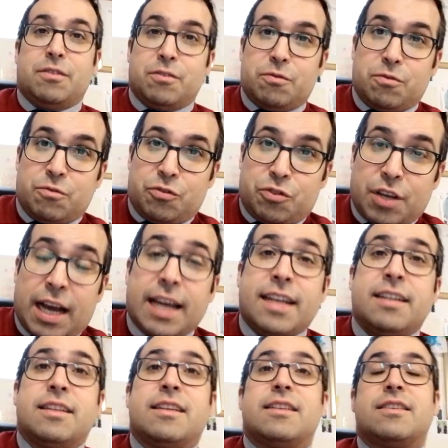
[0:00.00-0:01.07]

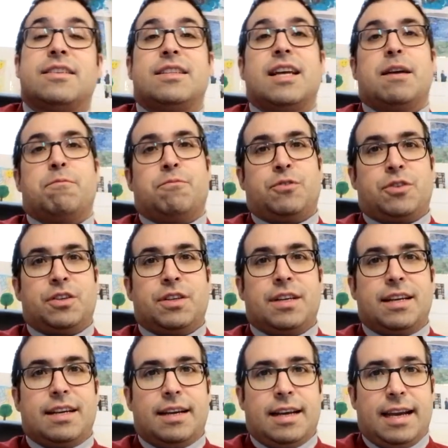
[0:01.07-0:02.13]
giant steps
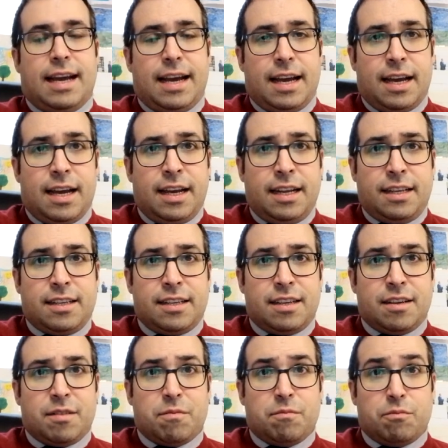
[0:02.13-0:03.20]
ahead,
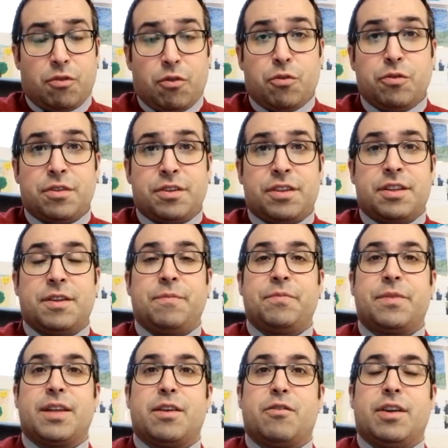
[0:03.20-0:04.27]
both
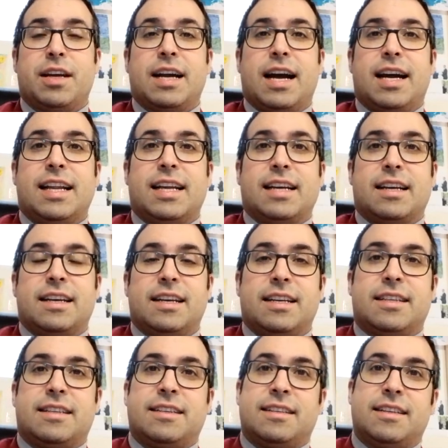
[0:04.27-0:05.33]
regarding
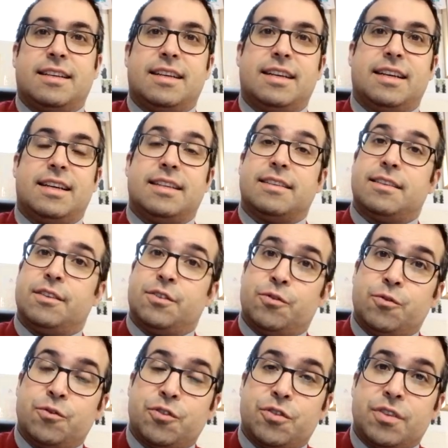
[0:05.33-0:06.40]
its
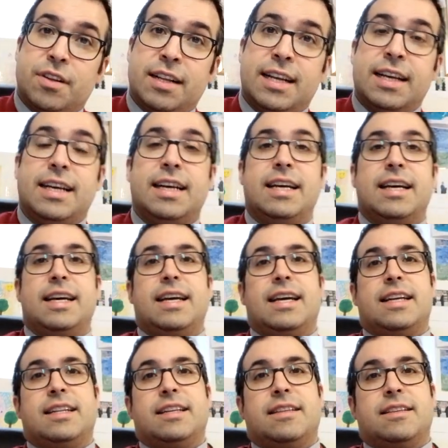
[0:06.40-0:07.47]
institutional
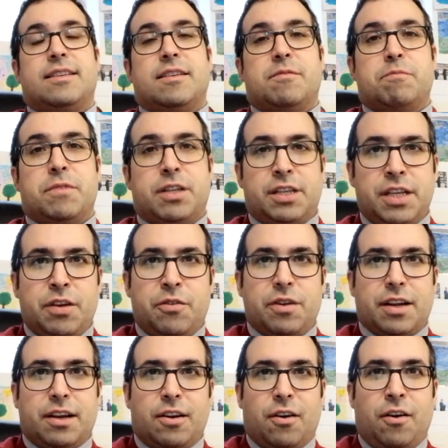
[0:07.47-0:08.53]
and its
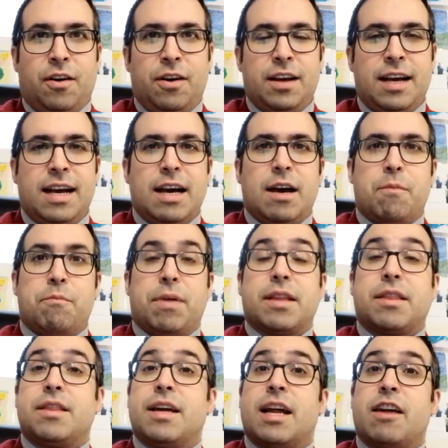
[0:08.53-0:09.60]
material law, but
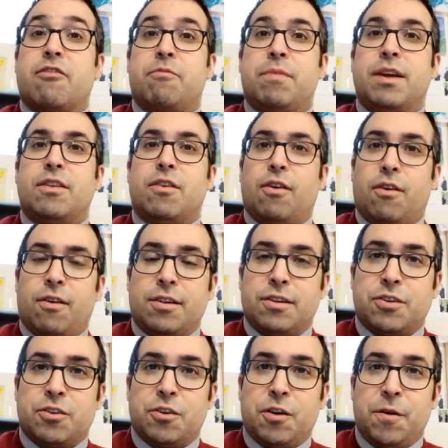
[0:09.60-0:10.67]
there have been also